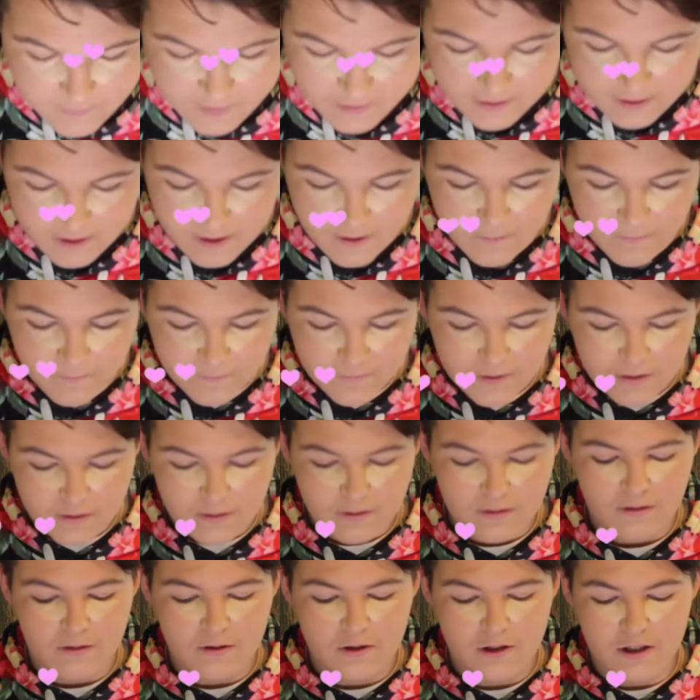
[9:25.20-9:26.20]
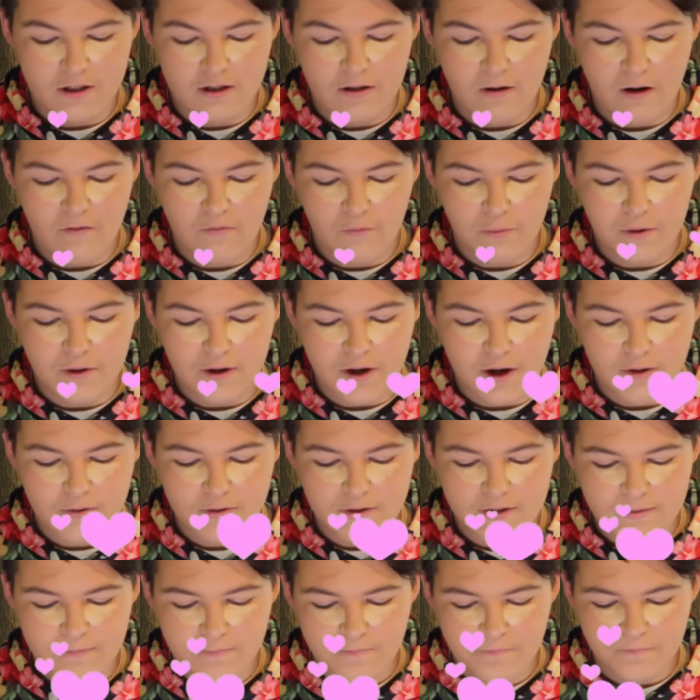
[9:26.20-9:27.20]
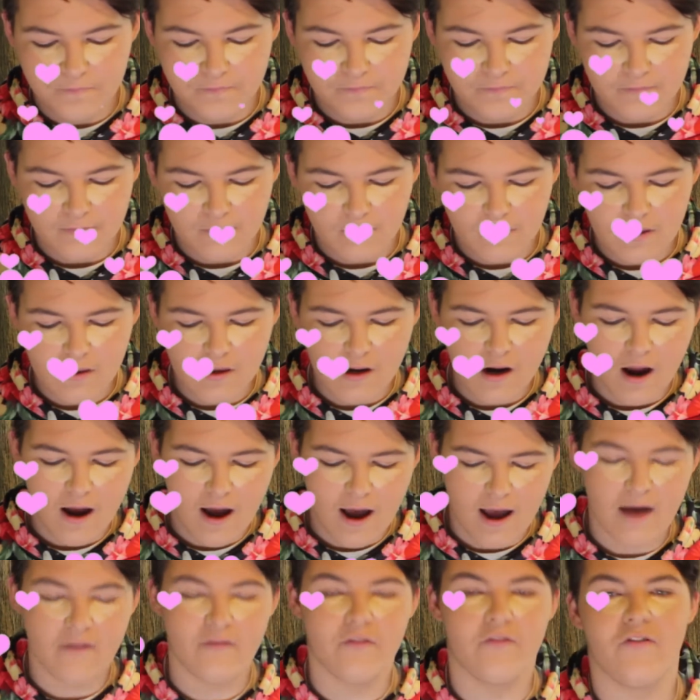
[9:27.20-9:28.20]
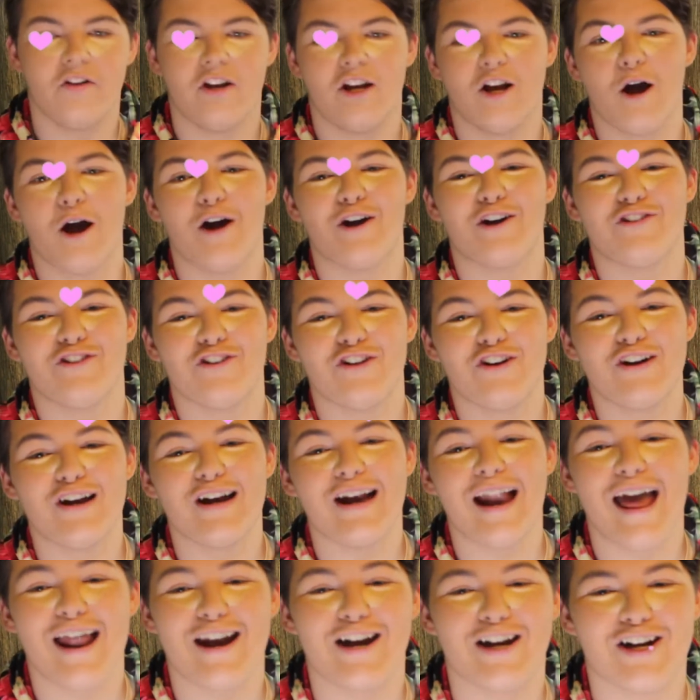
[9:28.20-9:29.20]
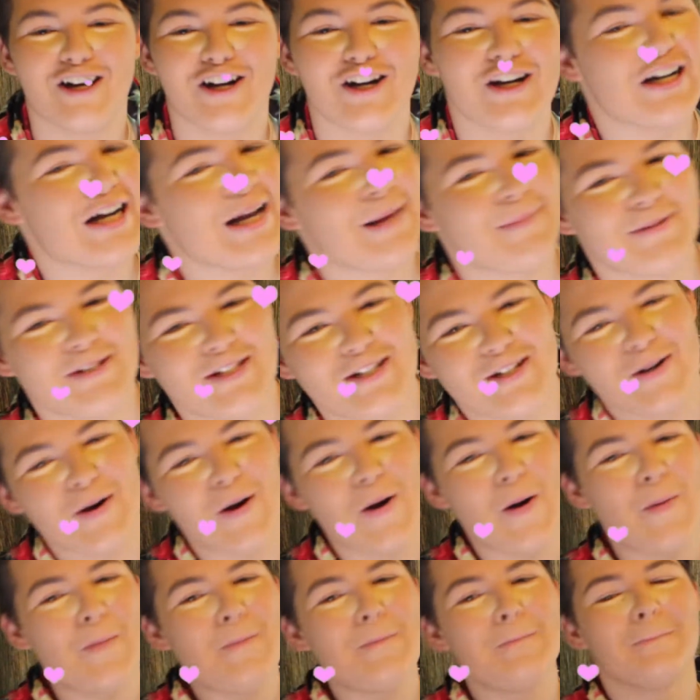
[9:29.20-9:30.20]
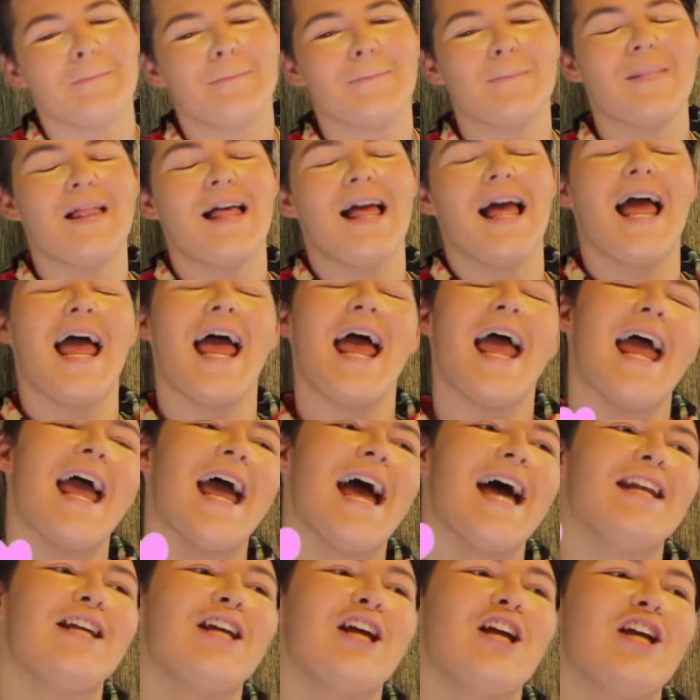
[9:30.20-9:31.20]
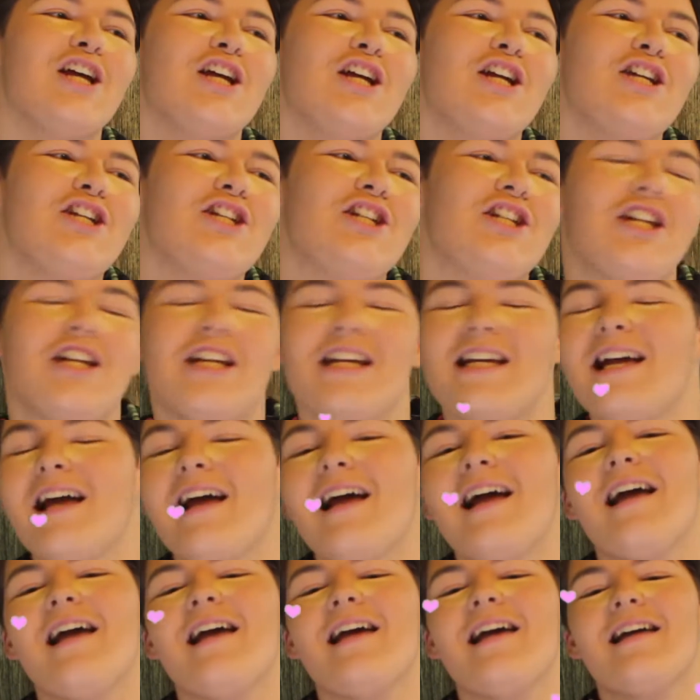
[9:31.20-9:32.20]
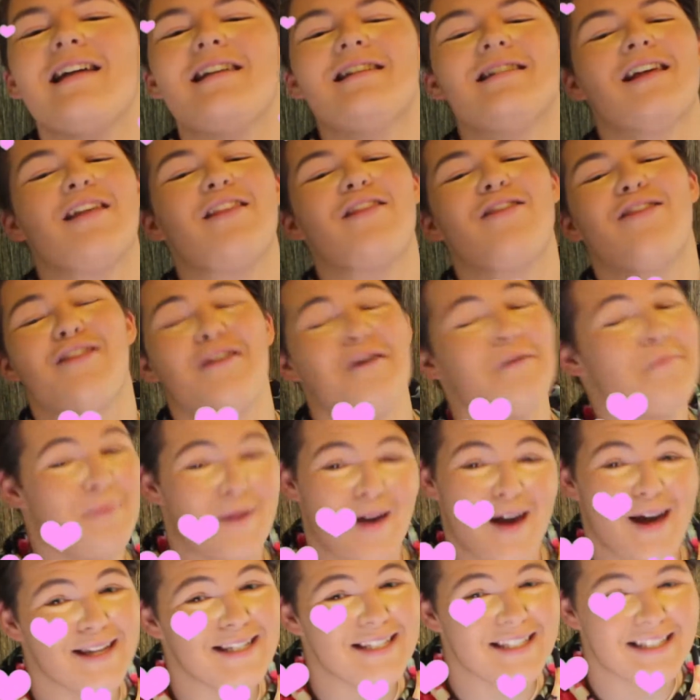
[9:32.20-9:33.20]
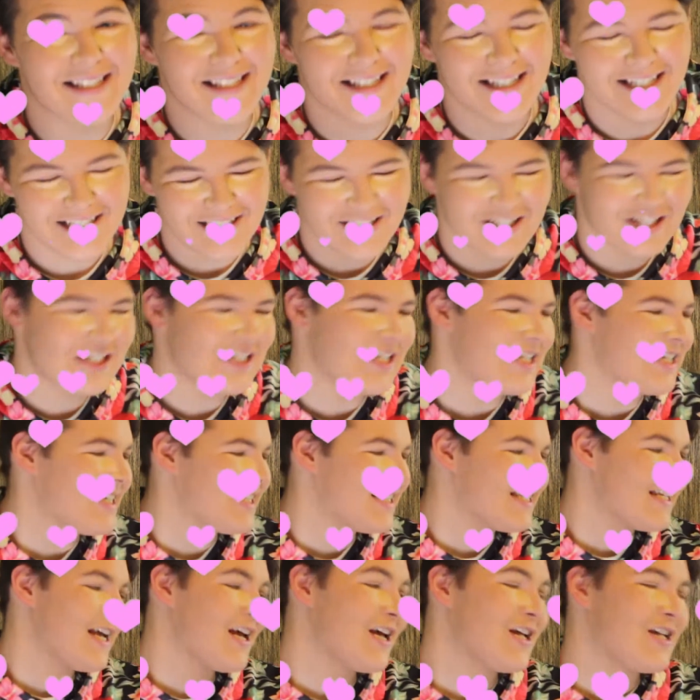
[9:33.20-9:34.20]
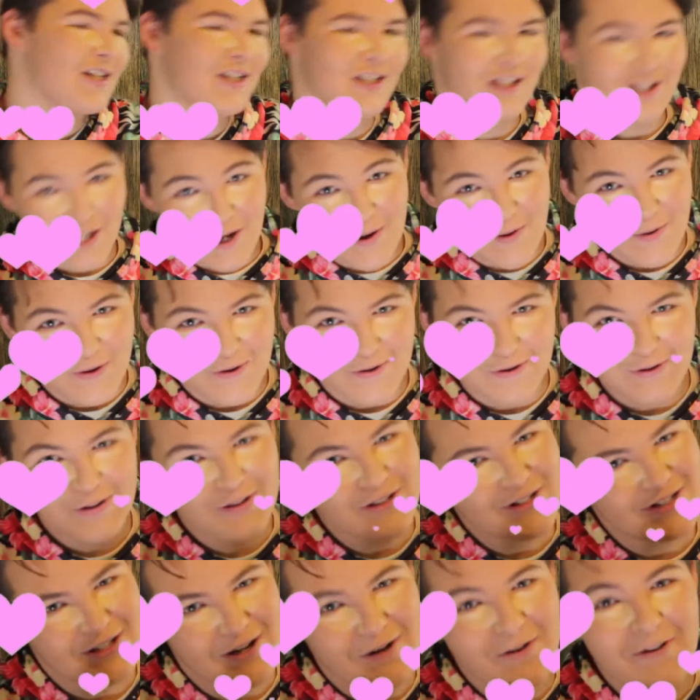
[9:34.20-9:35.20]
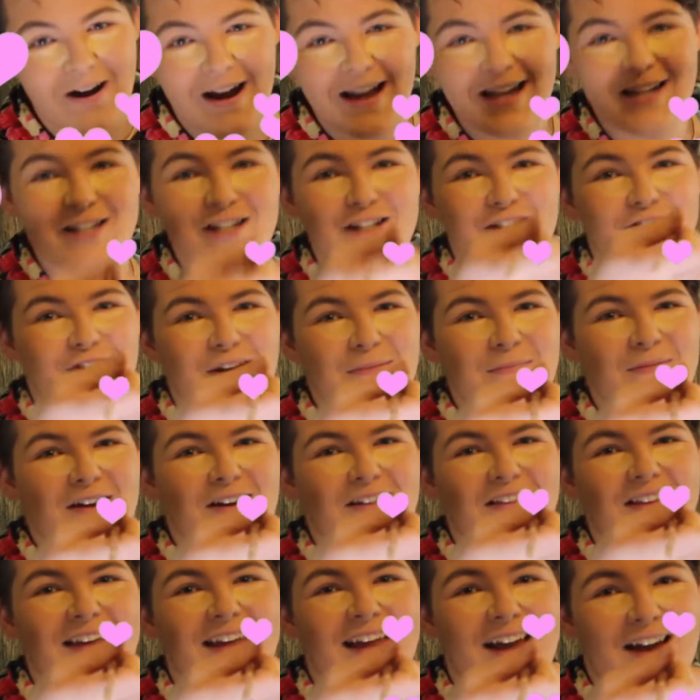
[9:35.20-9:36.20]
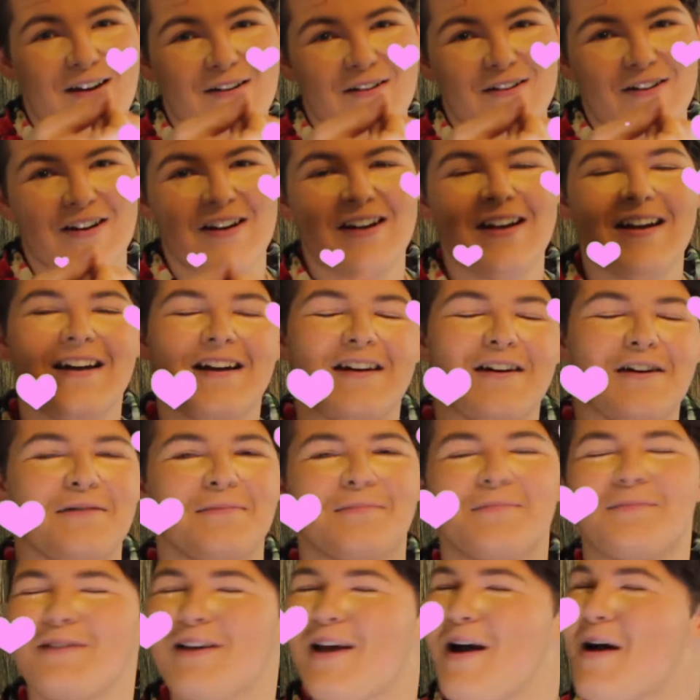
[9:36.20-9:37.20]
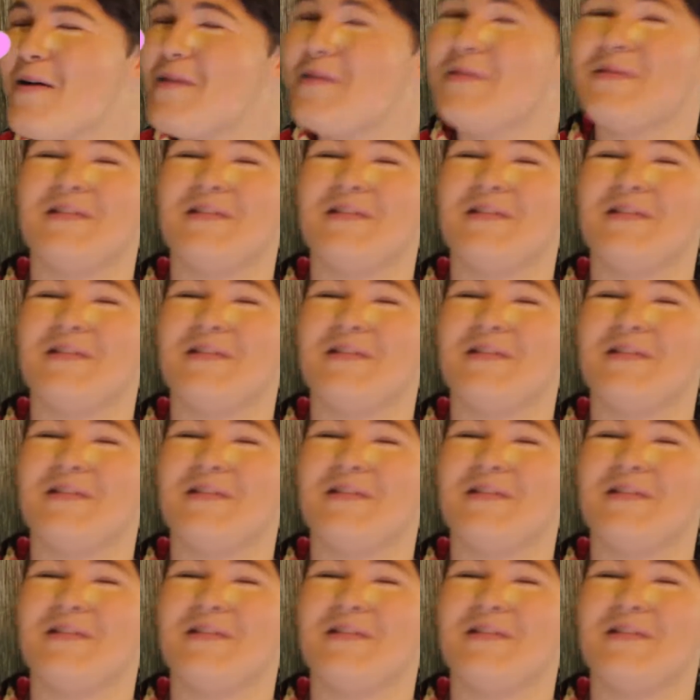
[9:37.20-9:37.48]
so, just so everyone knows, I have a videographer and an editor. Her name is Nicole, and she is the best. She's so cool, so great. She's right behind the counter. No,